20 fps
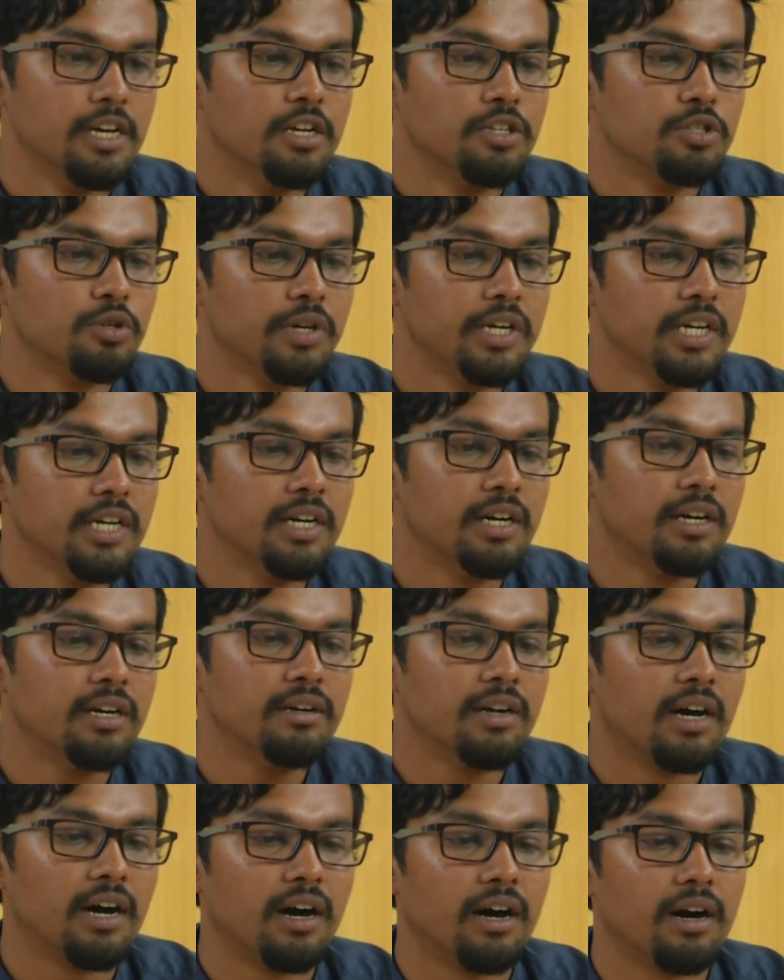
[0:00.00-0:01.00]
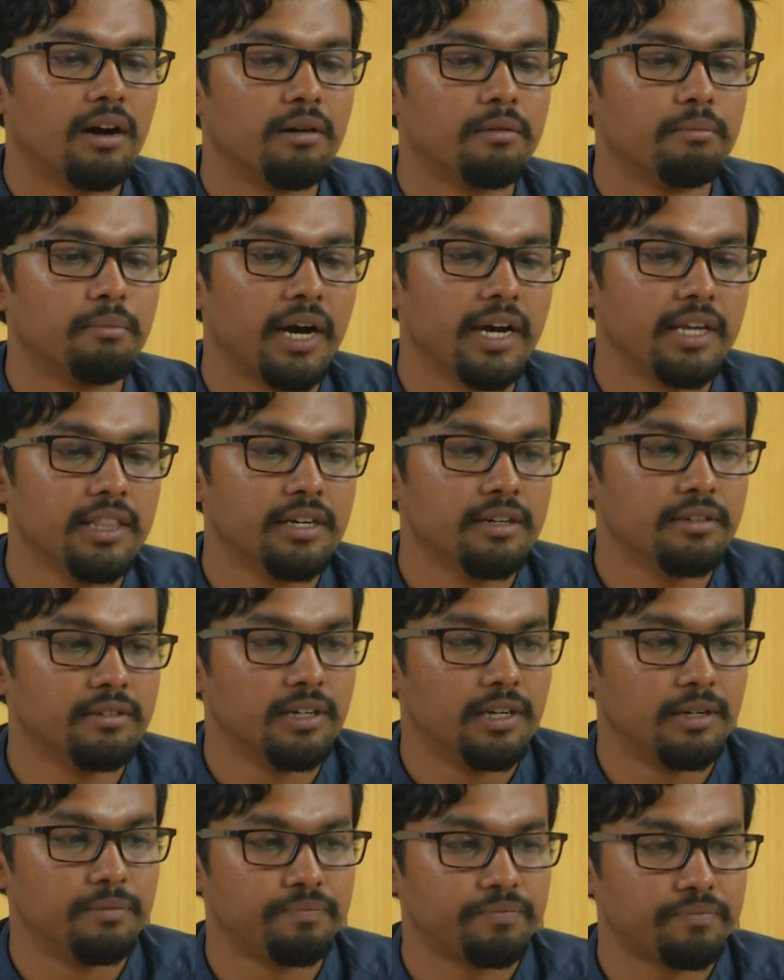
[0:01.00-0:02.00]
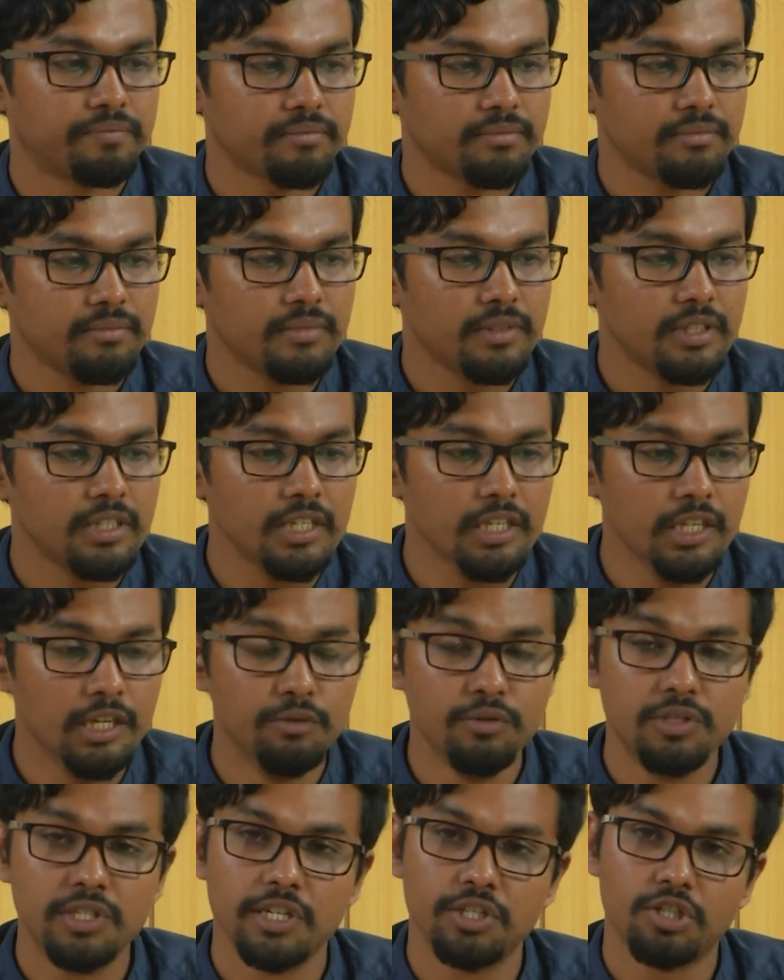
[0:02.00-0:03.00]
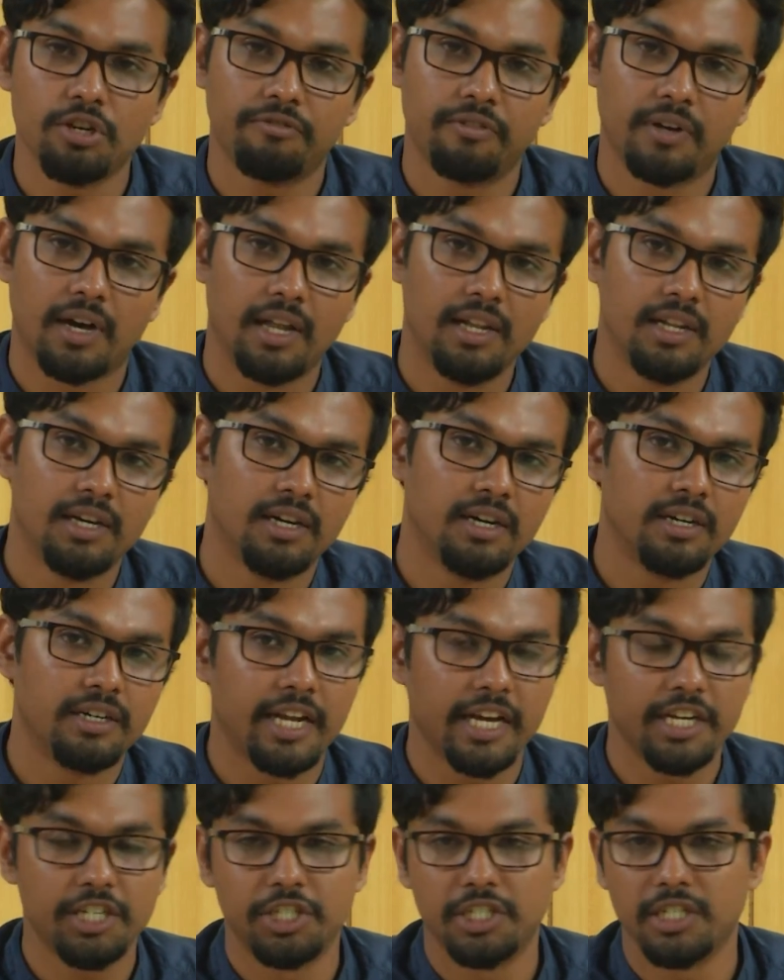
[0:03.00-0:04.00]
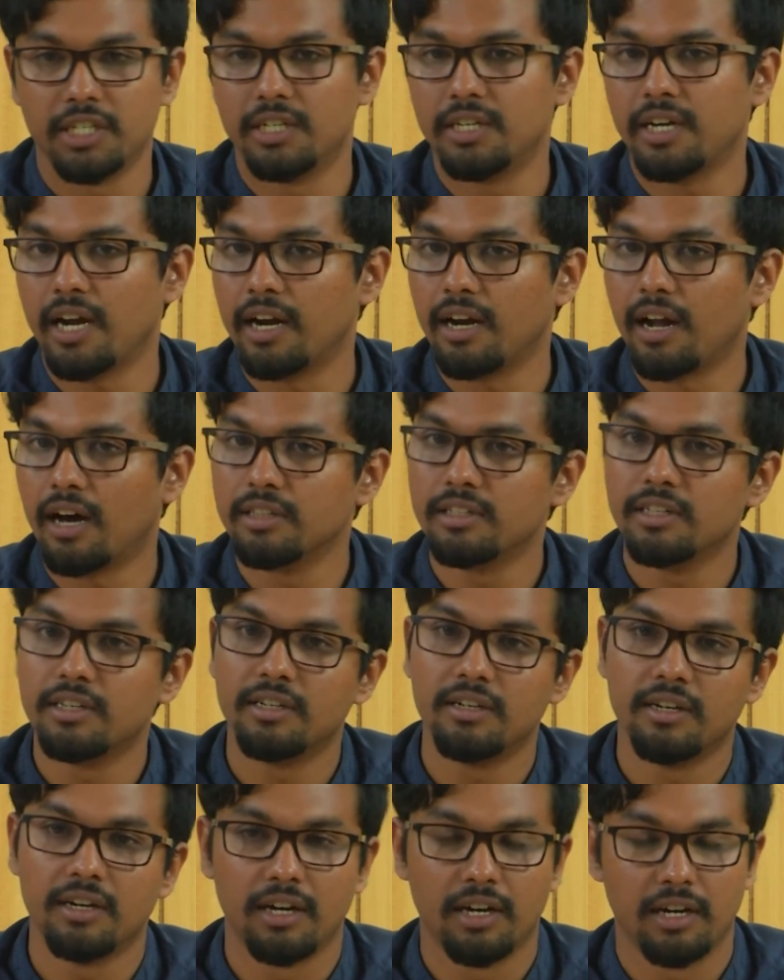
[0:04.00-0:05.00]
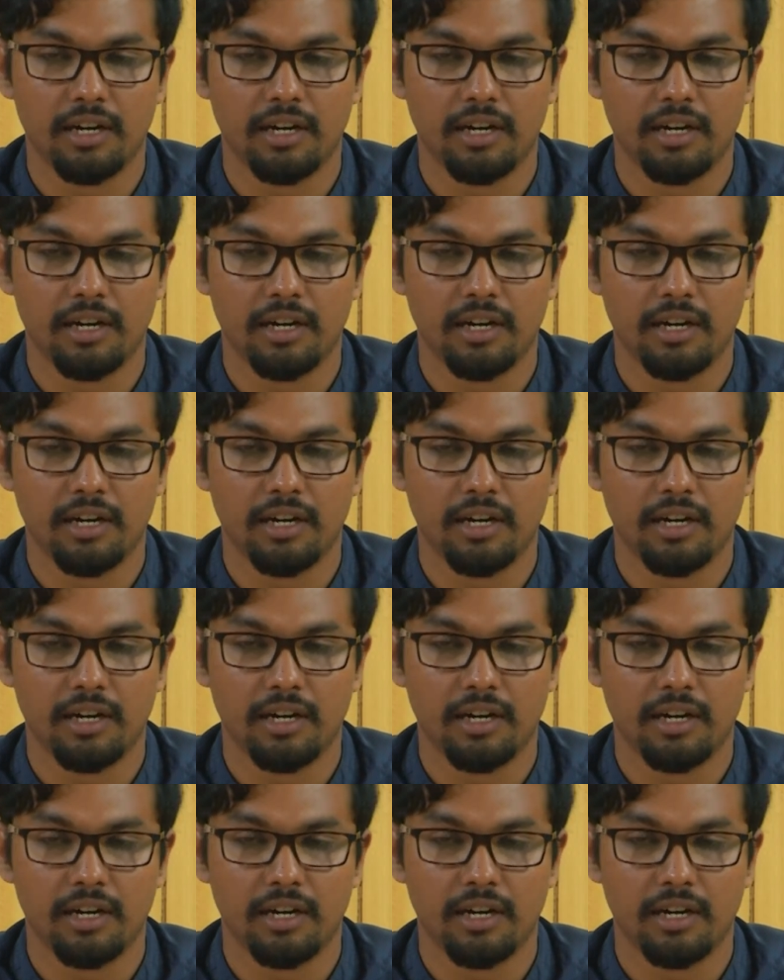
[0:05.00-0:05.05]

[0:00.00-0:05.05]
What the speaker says: So here by the usage of color, texture and other